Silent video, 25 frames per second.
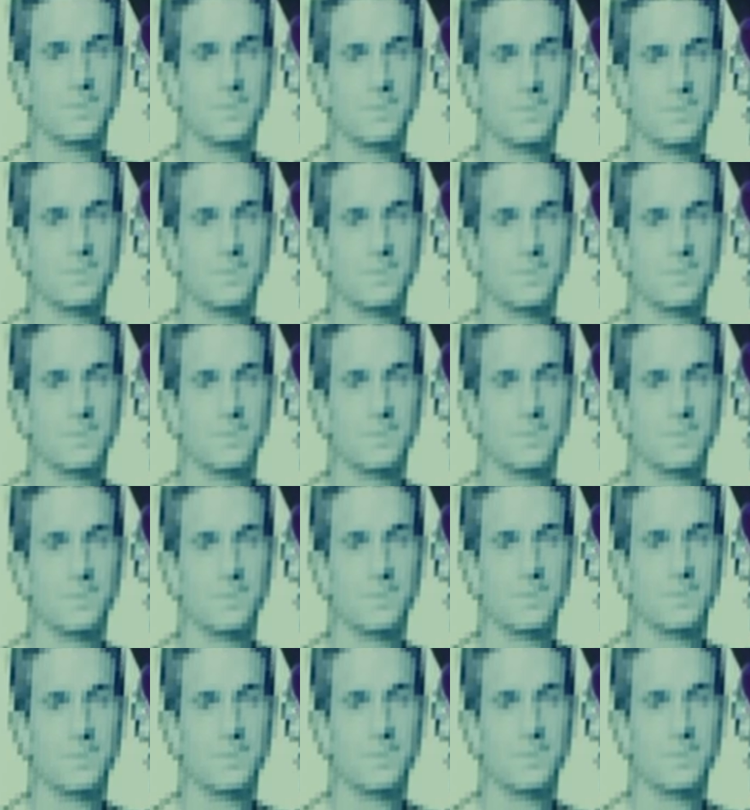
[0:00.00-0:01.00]

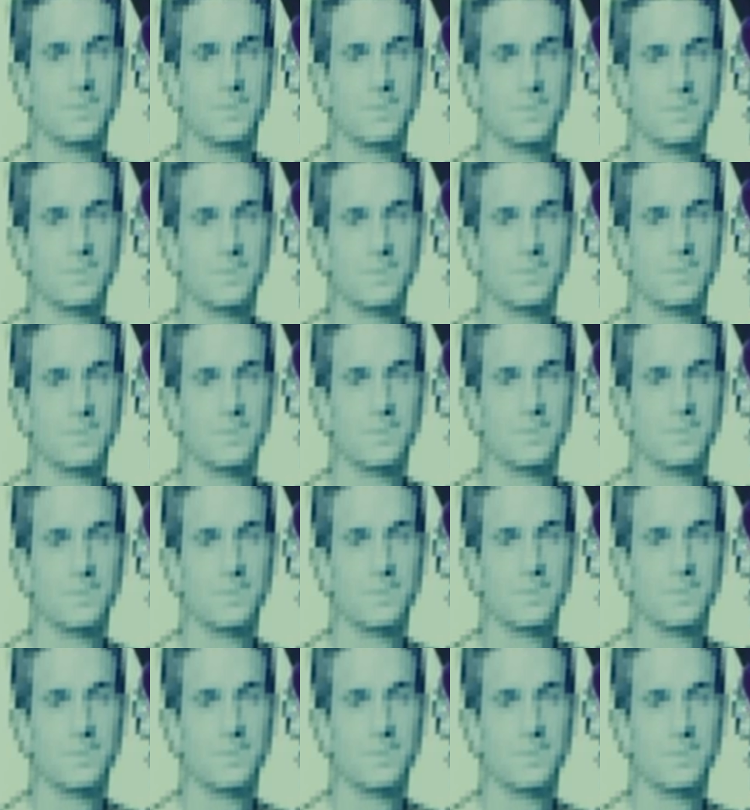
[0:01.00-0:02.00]

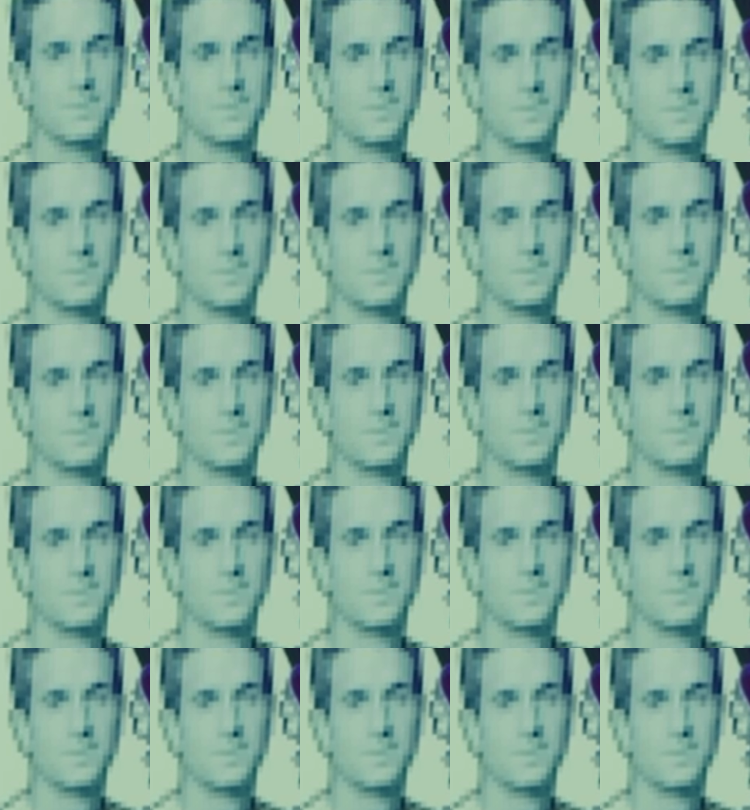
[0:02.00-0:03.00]

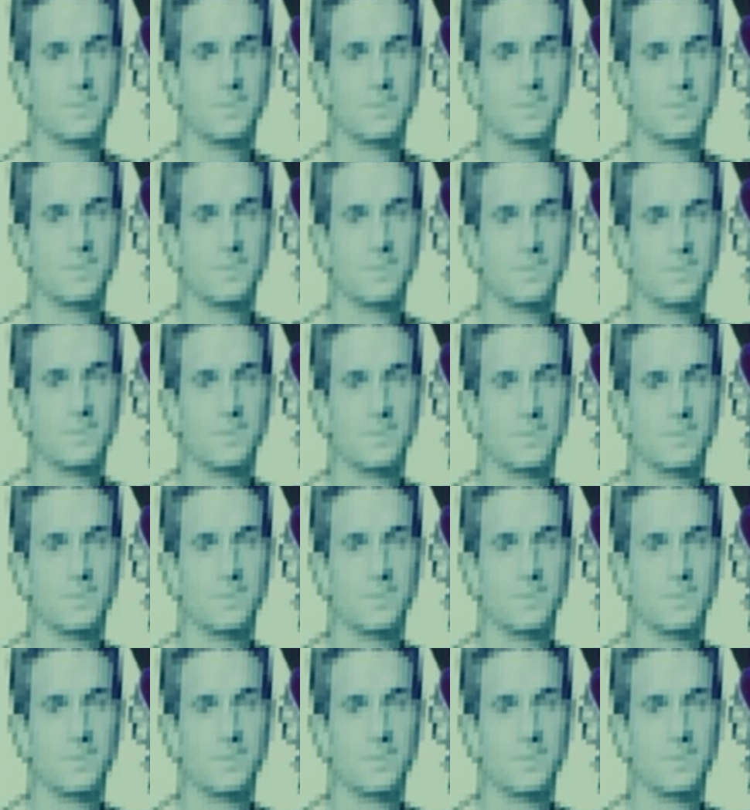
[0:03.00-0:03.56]
No words are spoken by the person on screen.